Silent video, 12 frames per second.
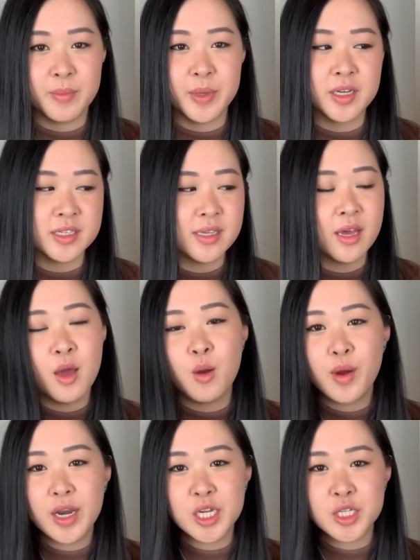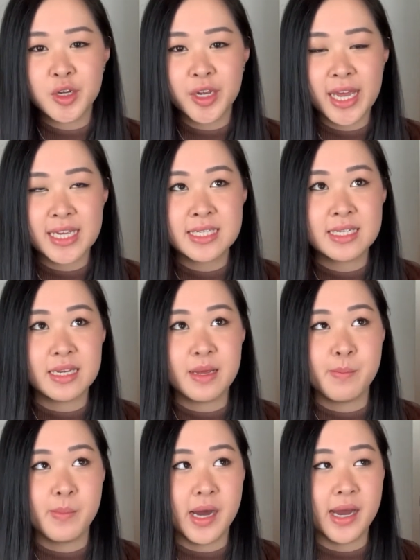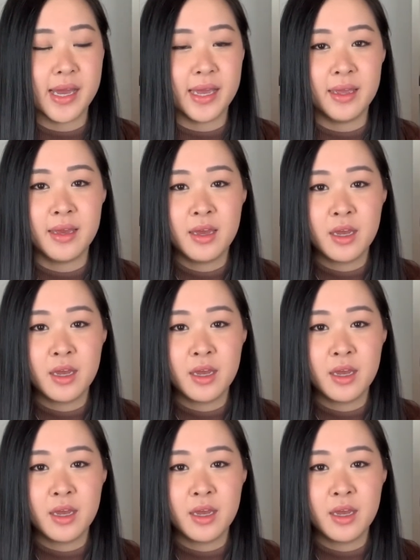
because when I showcased it in my